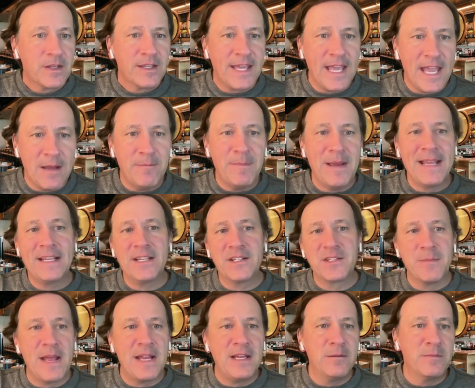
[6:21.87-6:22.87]
Can't make
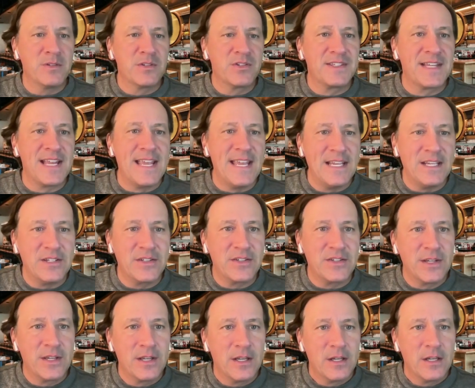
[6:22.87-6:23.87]
as many
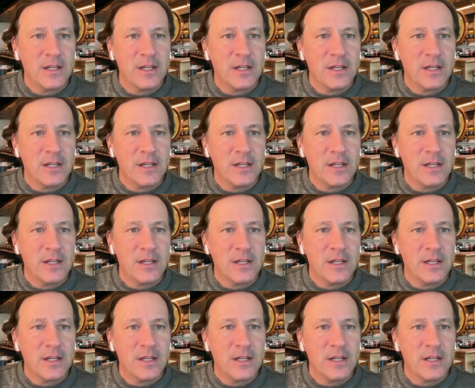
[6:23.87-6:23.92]
mistakes.